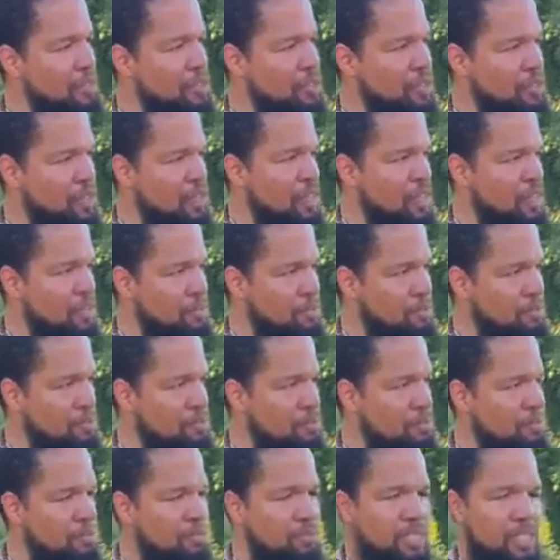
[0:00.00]
a
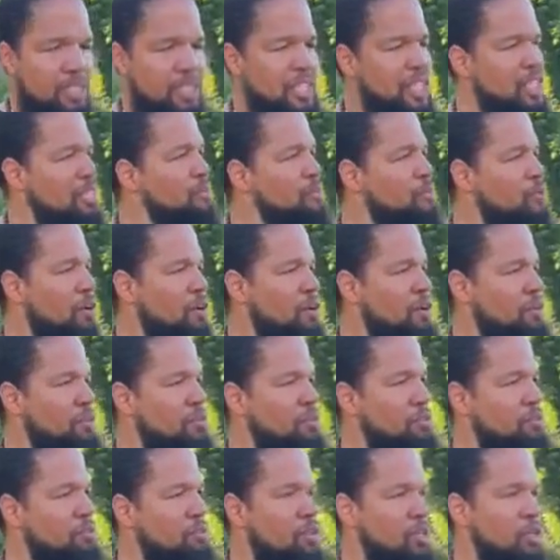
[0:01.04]
dream didn't work.
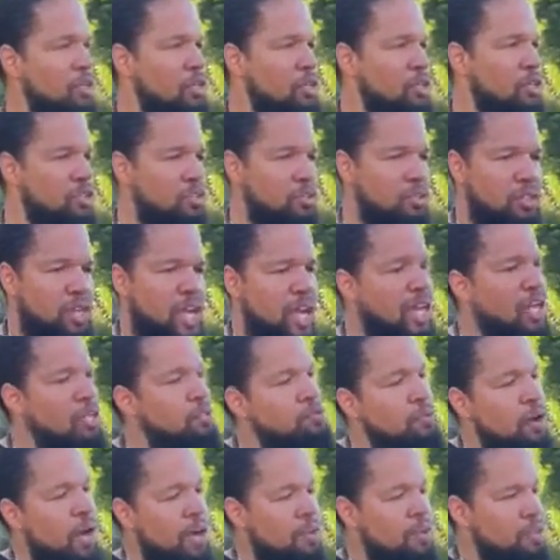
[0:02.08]
So now
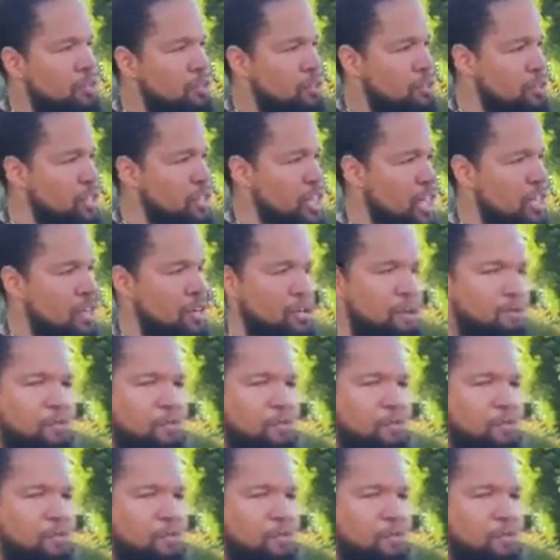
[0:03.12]
that's why, like you said, in